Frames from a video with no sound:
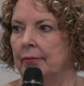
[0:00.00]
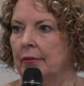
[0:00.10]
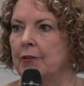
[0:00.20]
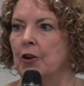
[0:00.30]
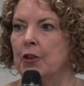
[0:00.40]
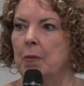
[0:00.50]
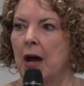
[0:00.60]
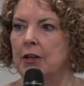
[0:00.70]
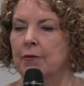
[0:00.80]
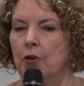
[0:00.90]
You've got the
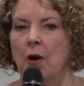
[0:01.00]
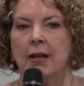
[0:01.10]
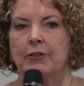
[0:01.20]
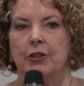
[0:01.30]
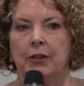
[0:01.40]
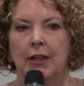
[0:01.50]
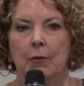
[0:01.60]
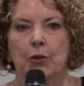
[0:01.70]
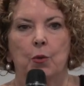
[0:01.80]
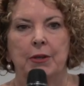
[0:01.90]
mind of Christ. You can think
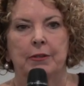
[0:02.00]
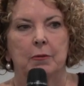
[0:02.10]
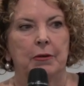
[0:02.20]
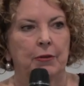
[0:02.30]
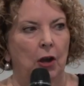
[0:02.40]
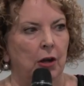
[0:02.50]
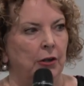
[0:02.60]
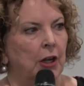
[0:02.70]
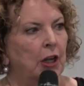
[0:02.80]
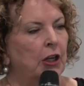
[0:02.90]
with the wisdom of
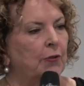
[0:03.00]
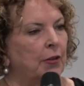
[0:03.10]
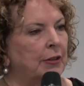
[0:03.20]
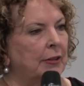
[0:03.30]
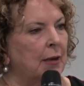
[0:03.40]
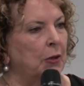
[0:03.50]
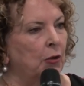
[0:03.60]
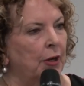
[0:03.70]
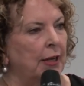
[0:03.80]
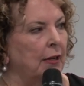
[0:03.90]
God. You've got the same
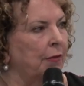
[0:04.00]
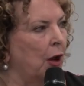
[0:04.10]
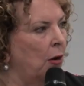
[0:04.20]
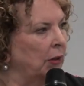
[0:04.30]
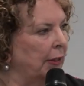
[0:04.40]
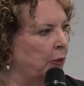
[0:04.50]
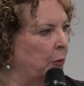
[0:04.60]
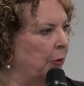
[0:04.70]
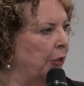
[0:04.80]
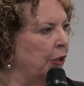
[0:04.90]
anointing of the Holy
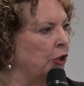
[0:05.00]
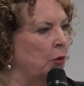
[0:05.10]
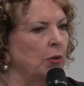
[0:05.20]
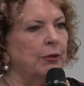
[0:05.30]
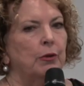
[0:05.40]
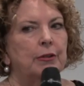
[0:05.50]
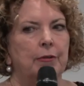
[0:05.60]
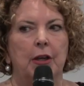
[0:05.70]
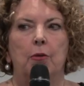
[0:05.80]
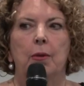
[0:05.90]
Spirit. You can do all sorts of
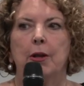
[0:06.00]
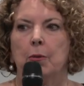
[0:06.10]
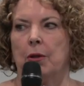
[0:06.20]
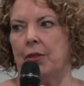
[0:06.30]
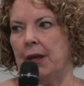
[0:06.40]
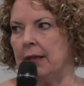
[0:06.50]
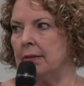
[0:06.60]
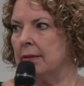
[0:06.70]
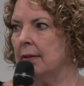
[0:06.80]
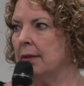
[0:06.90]
incredible
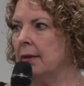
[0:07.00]
things.